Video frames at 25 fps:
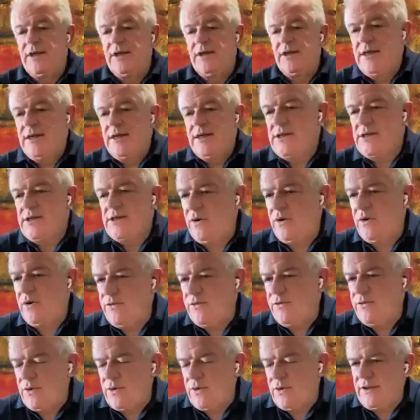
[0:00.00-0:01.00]
So
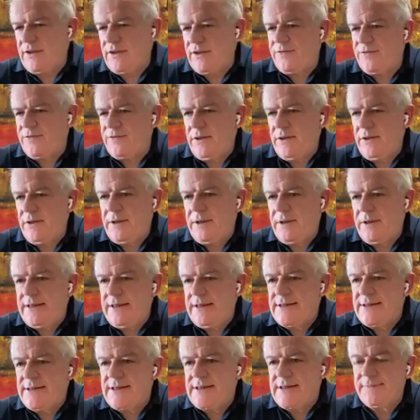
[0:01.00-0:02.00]
overall, I think the
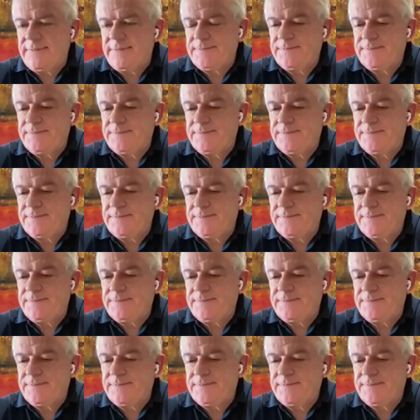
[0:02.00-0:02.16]
Philippines,